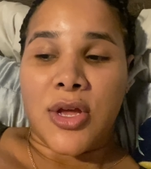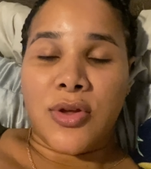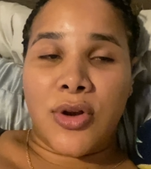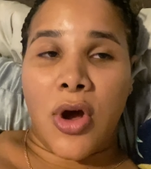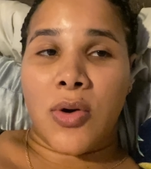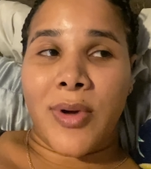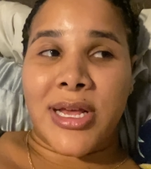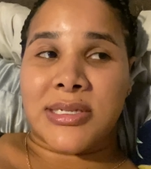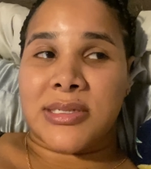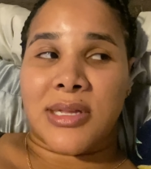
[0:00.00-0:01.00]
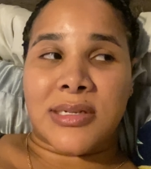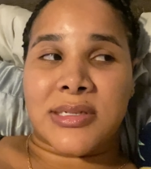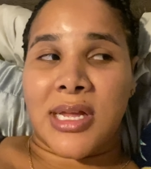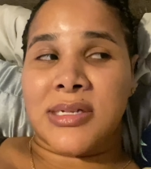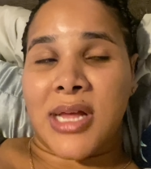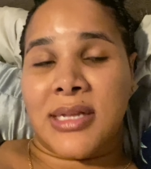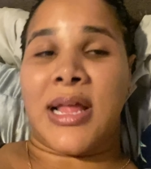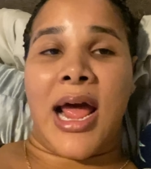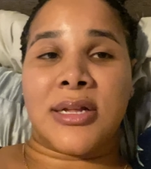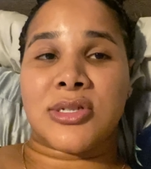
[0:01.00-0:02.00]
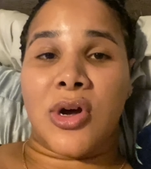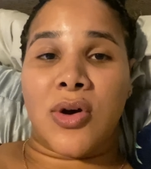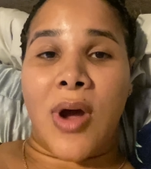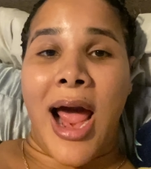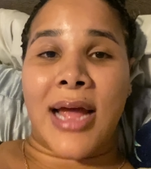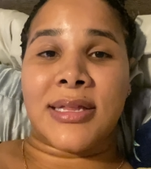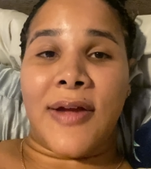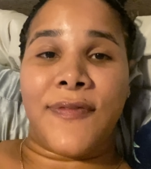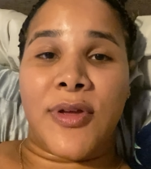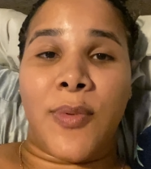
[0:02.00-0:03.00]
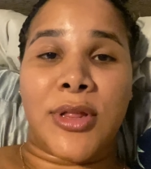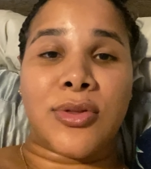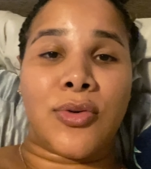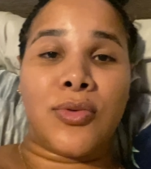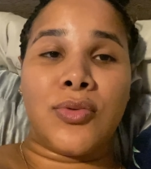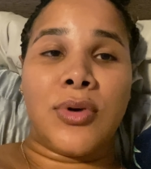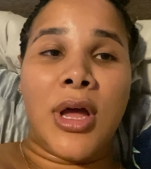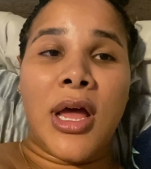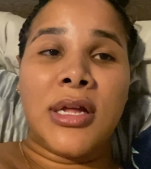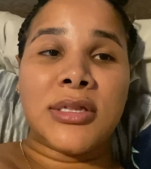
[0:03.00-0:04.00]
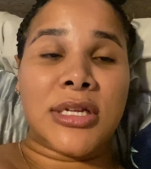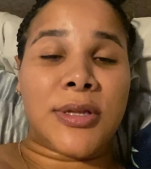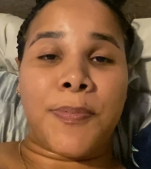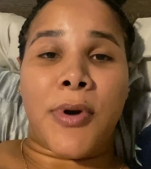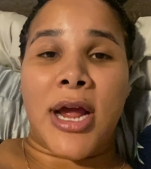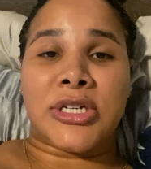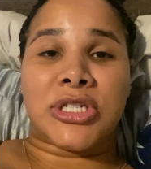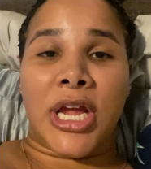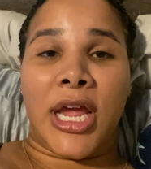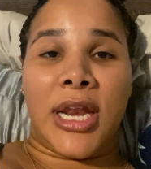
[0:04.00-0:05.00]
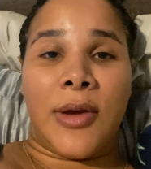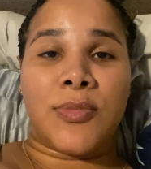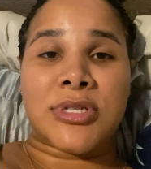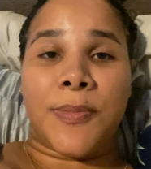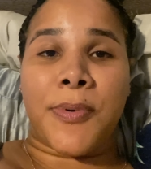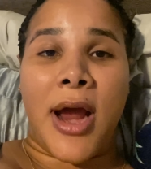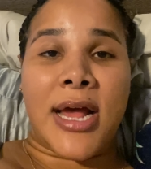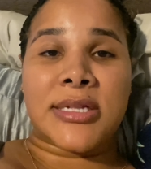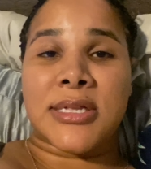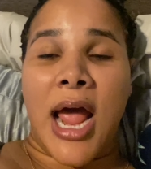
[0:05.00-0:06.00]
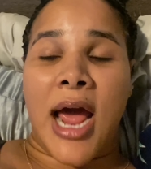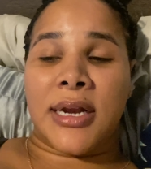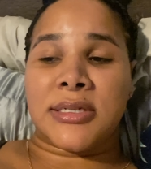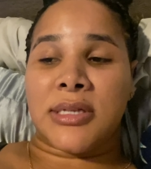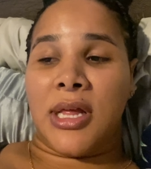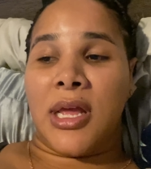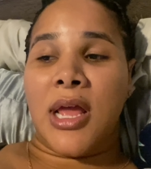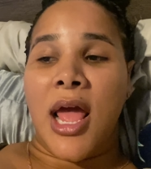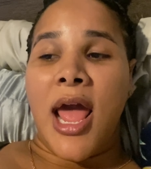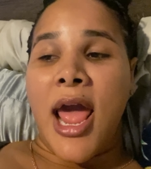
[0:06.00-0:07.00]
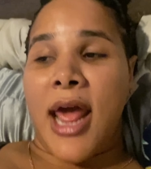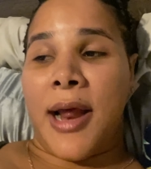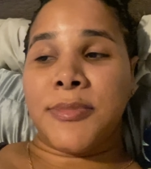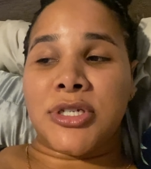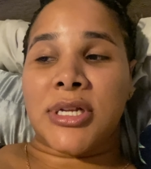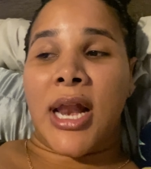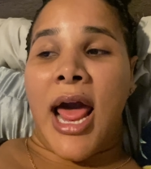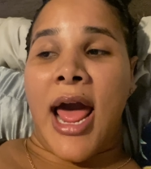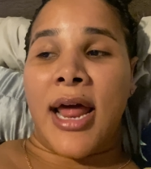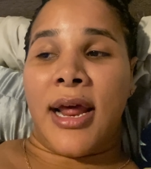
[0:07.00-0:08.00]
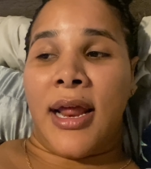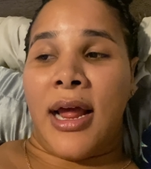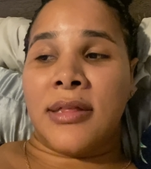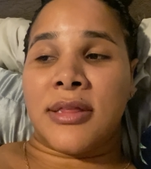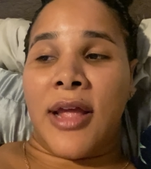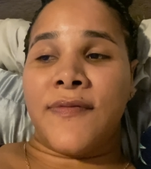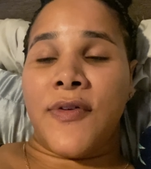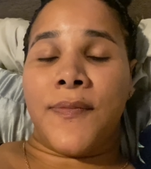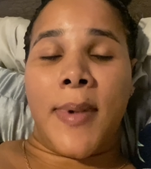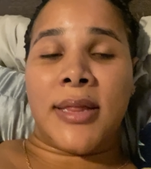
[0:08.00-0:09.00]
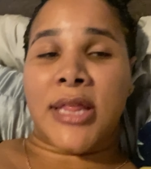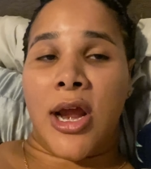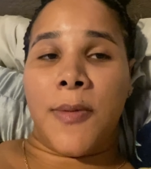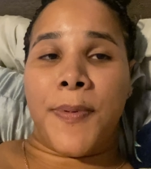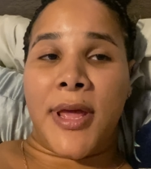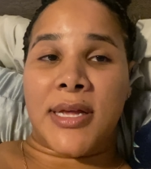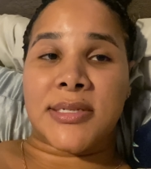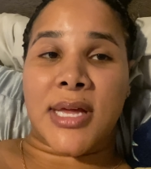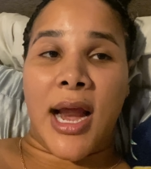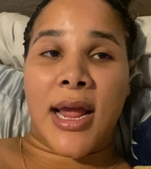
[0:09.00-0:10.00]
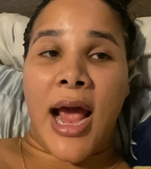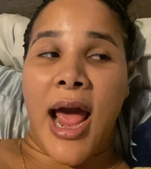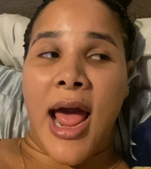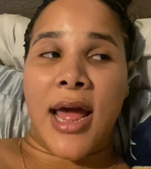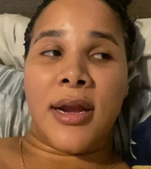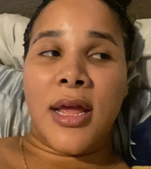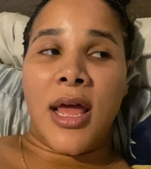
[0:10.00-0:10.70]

You know, it's, it's things like that. So I definitely went through the depression and was depressed, honestly. And I'm just glad, I'm thankful for my therapist that I got